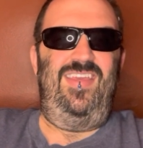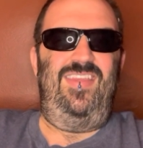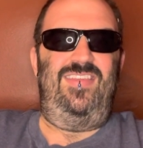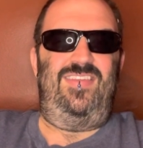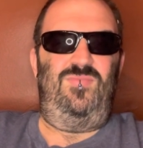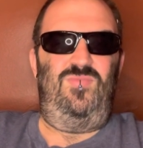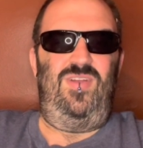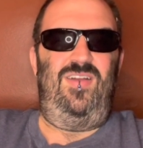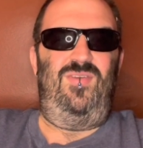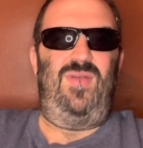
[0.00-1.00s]

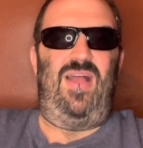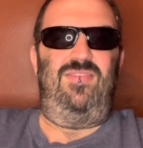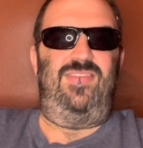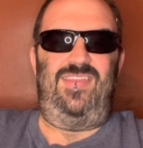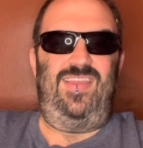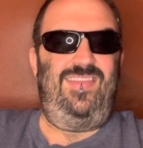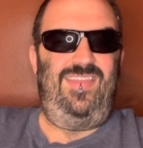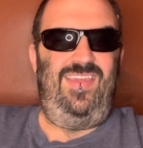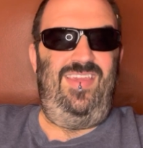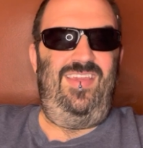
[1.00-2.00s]
somewhere around
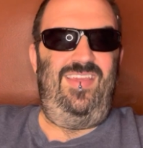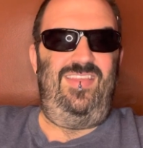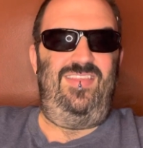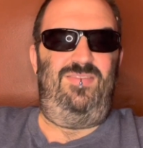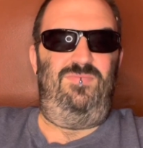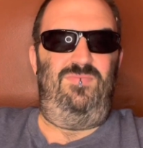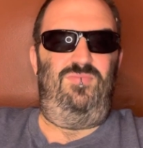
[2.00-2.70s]
60 is